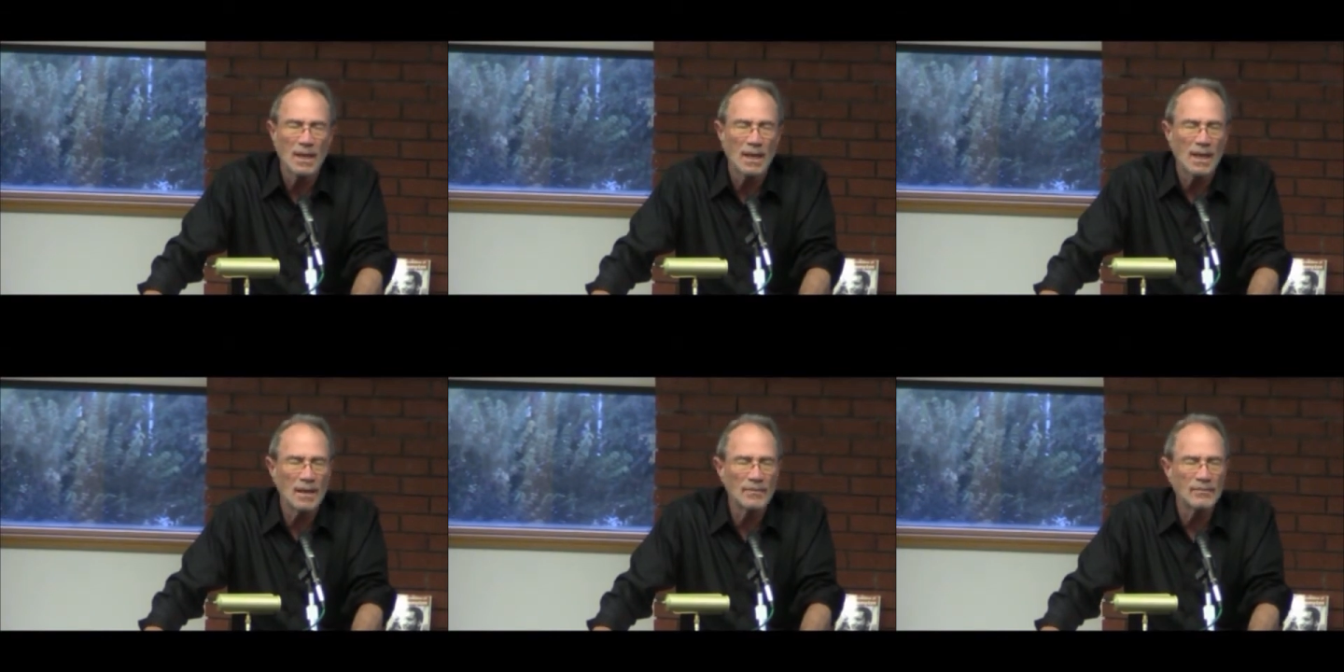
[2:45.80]

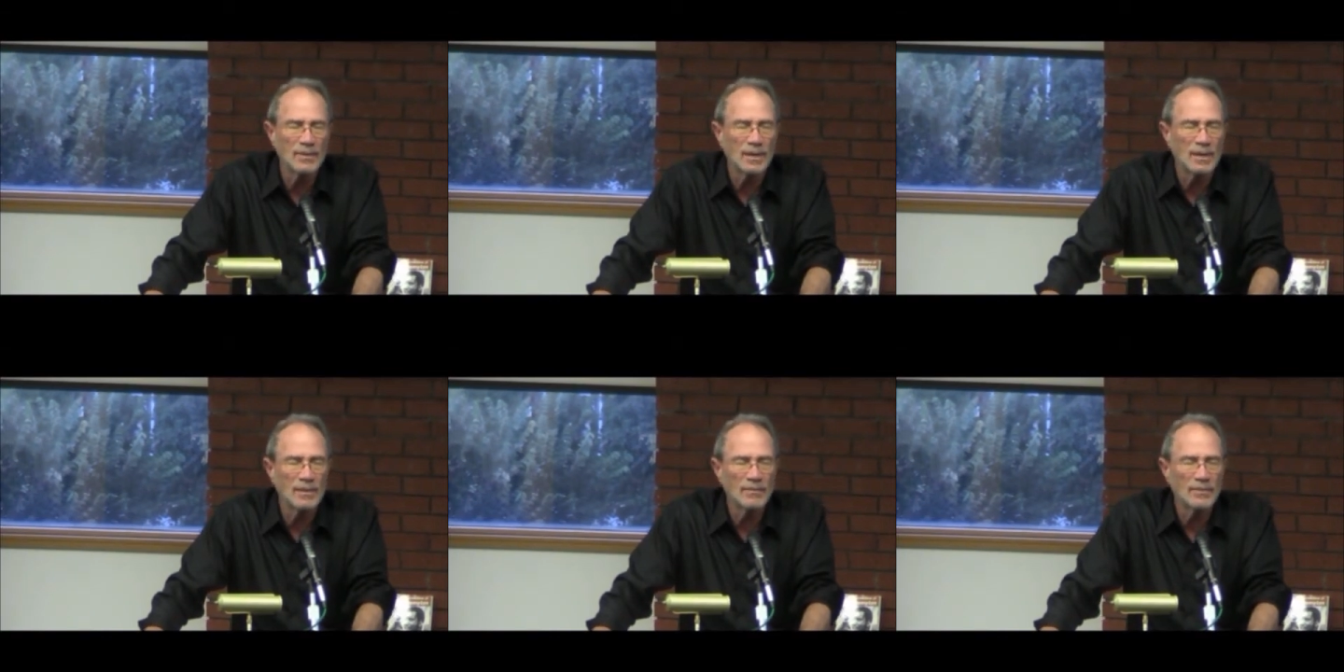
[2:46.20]
of
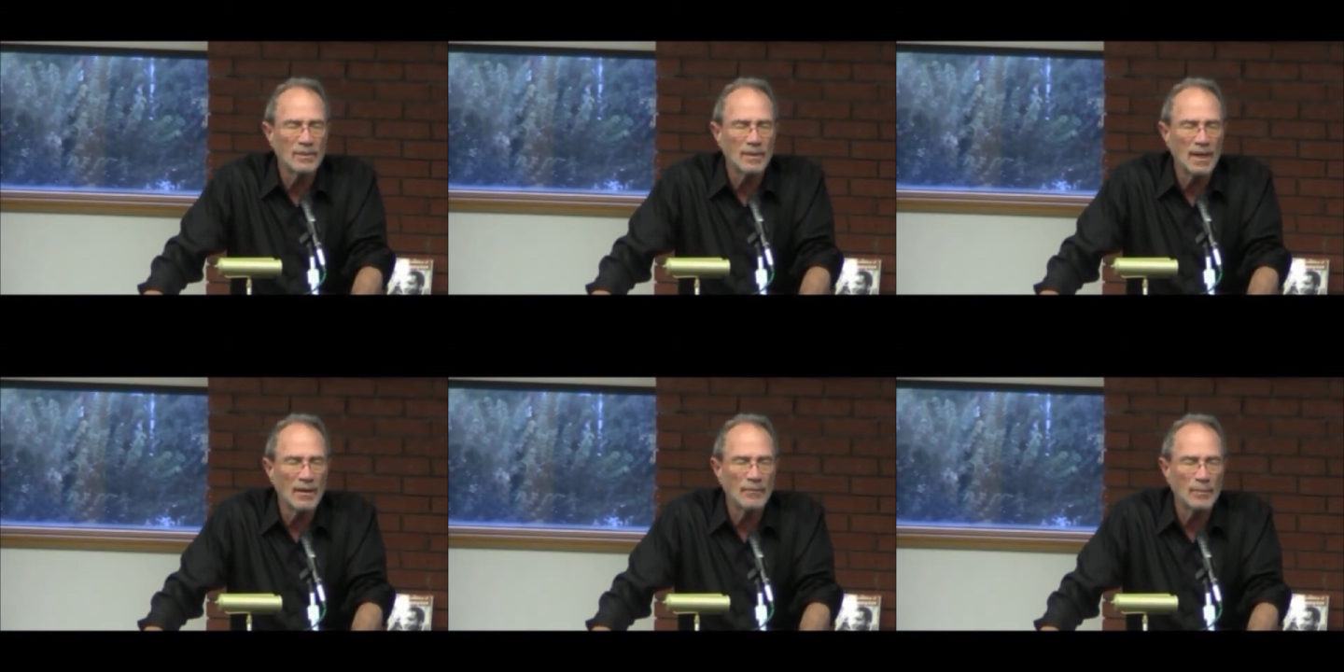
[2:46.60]
the, of the
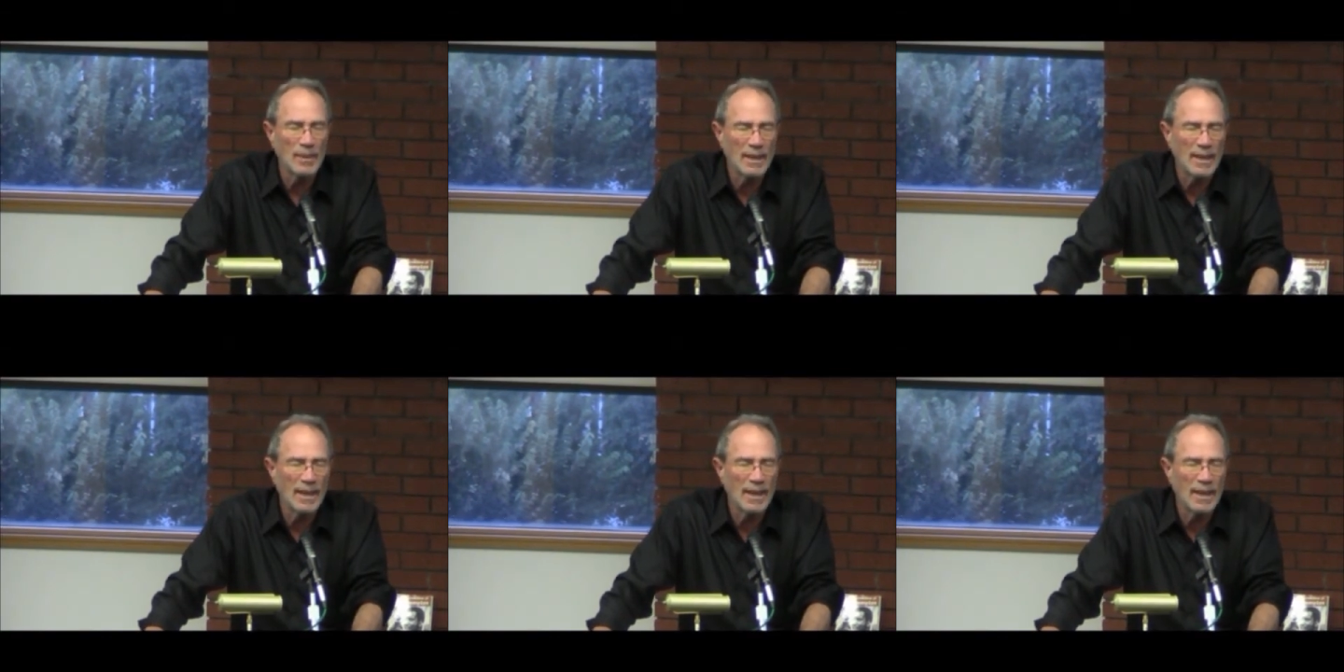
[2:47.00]

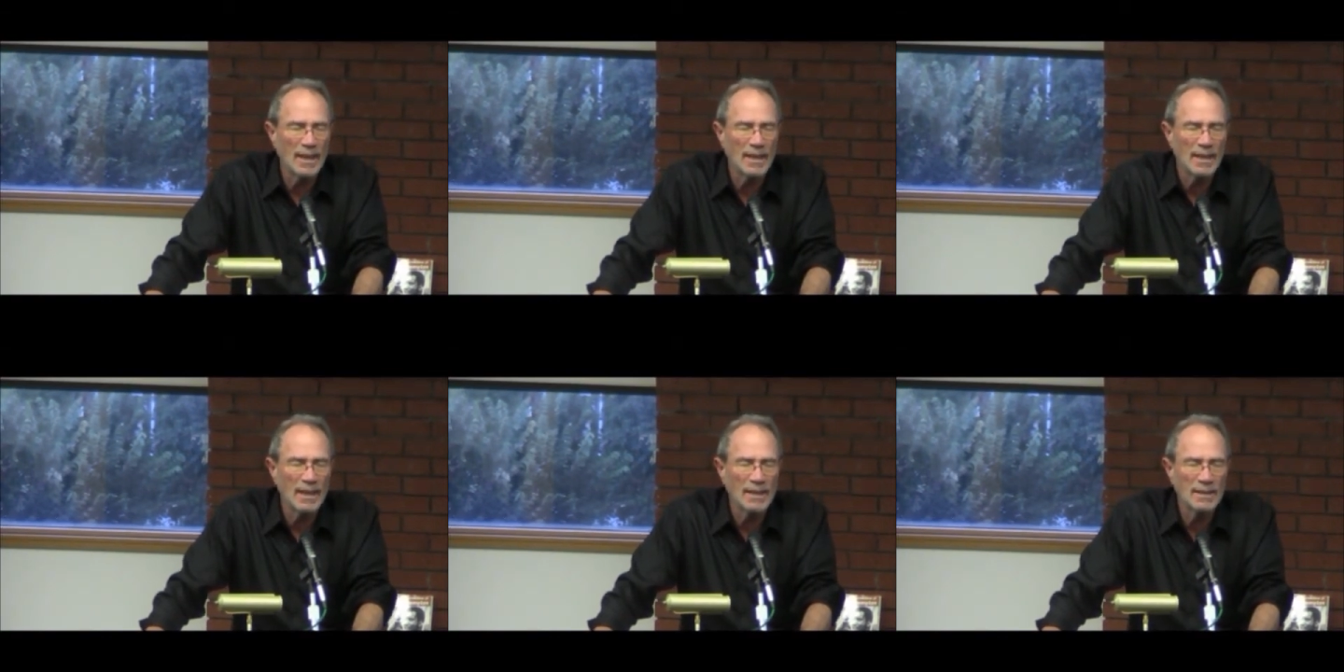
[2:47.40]
FBI
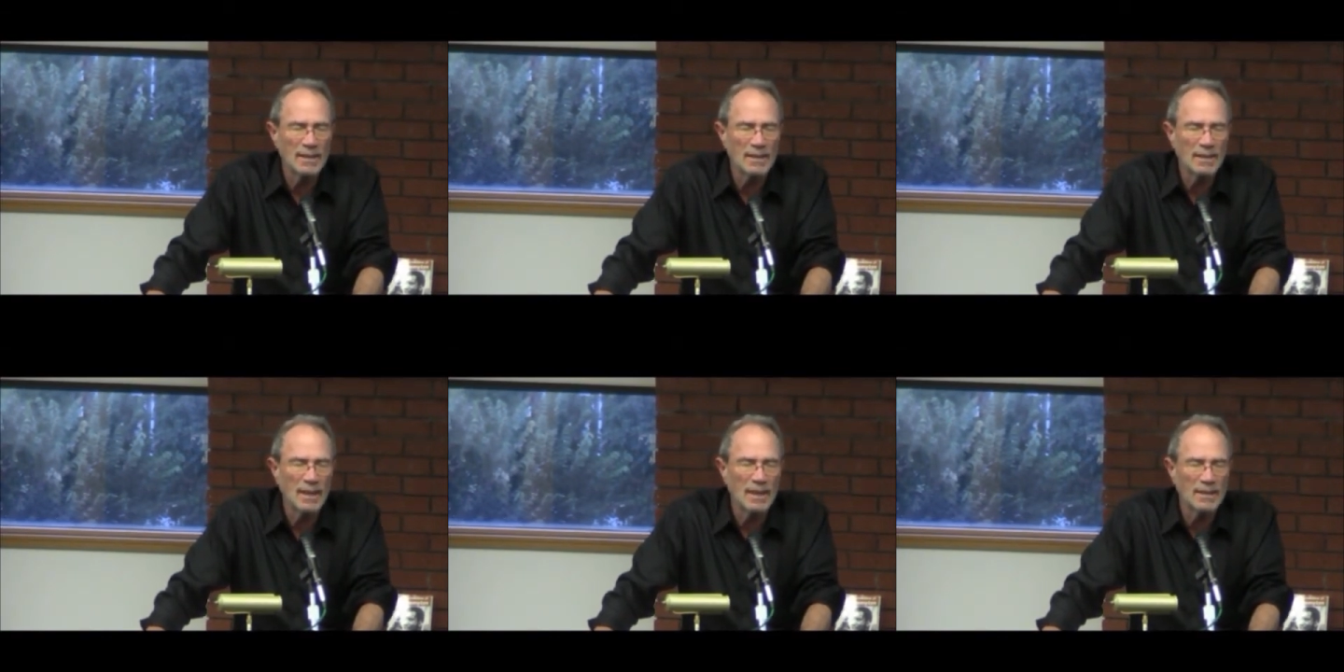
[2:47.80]
and the,